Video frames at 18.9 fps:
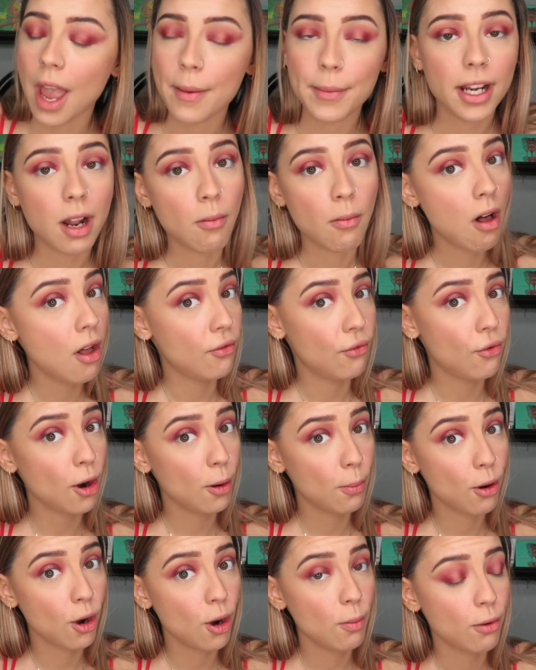I mean, I'm all
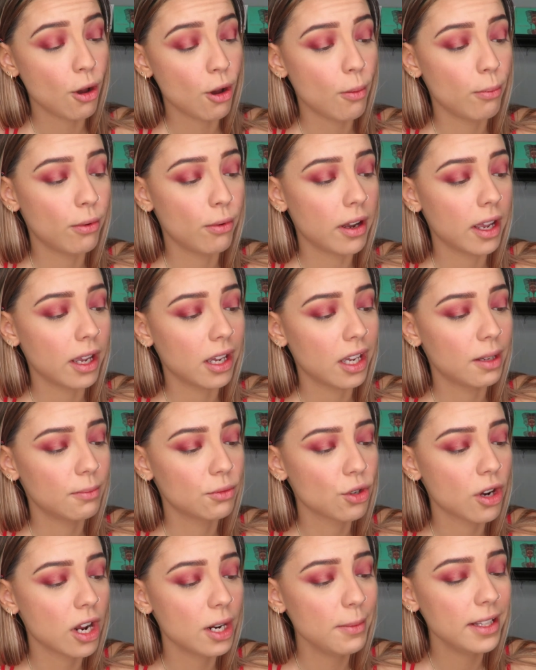for purple, but
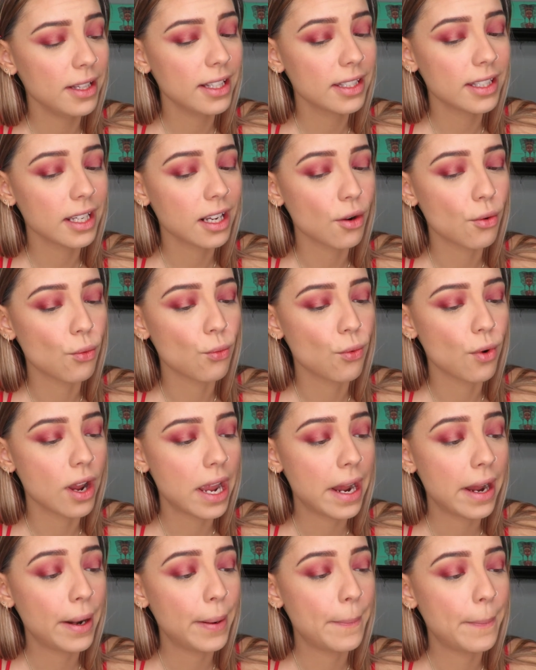I'm trying to make this like a
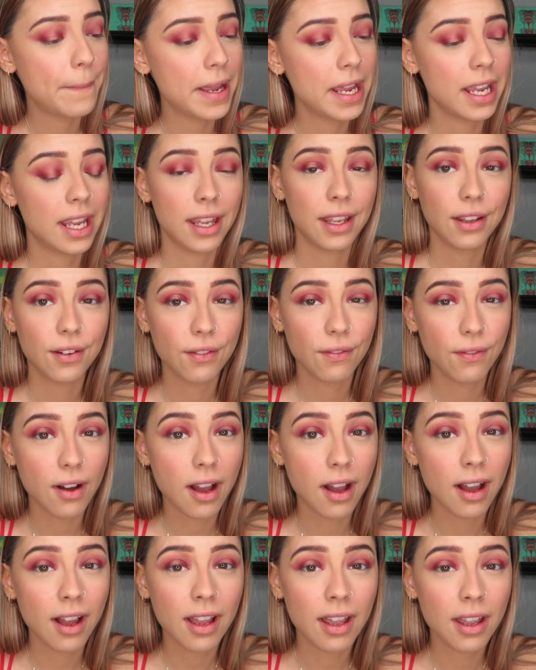red pink
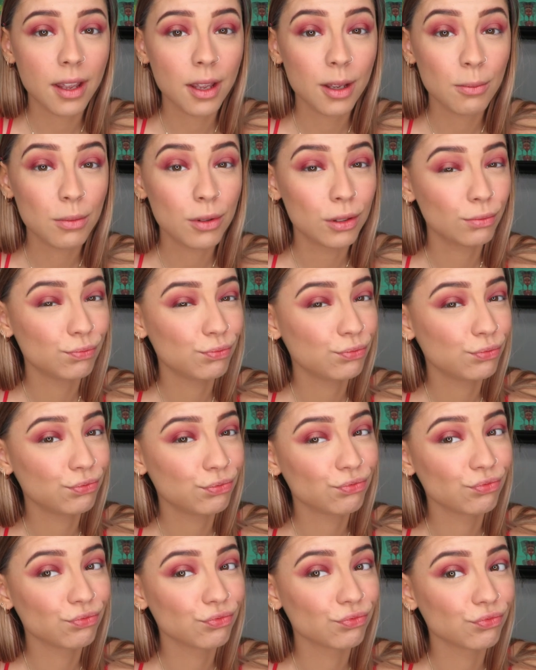vibe.
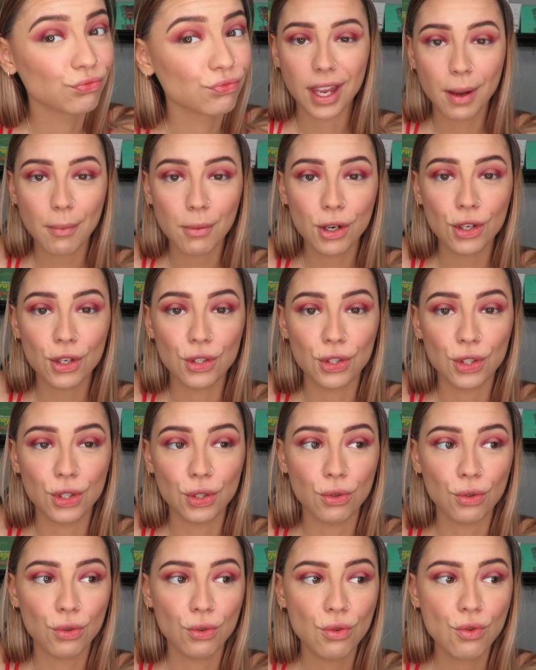I think I'm gonna
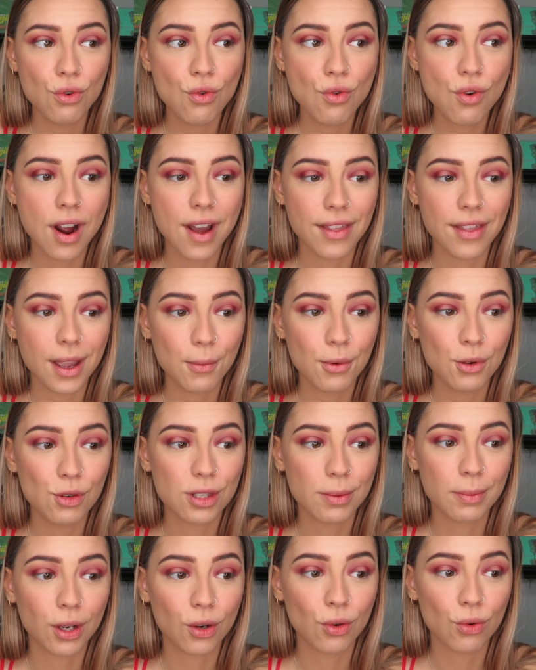do
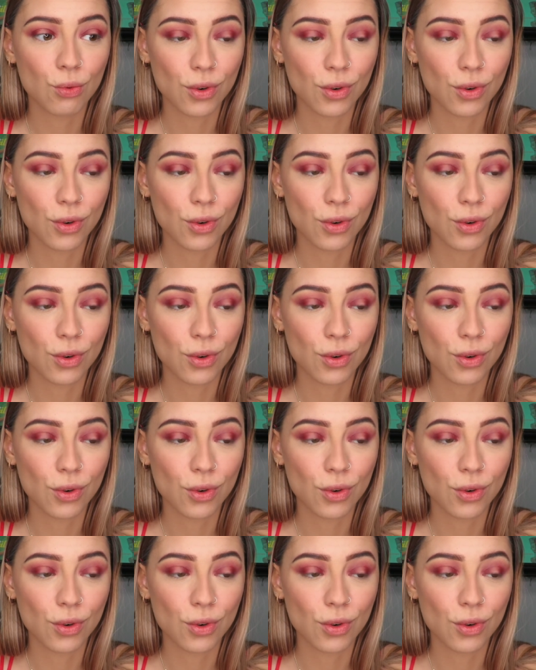something